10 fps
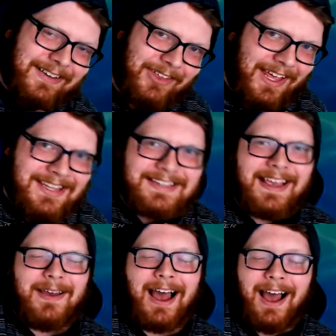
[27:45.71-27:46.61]
Sableyes.
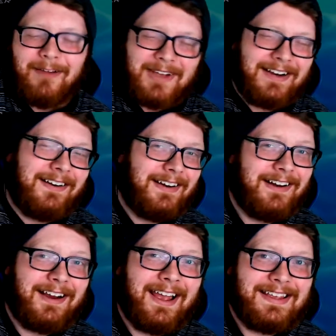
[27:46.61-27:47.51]
I'm kind of done
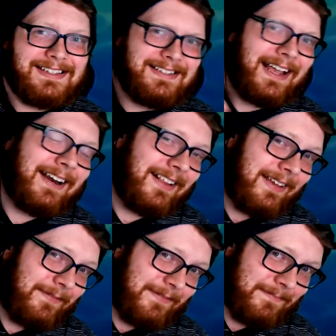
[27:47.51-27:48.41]
here, guys. I gotta leave.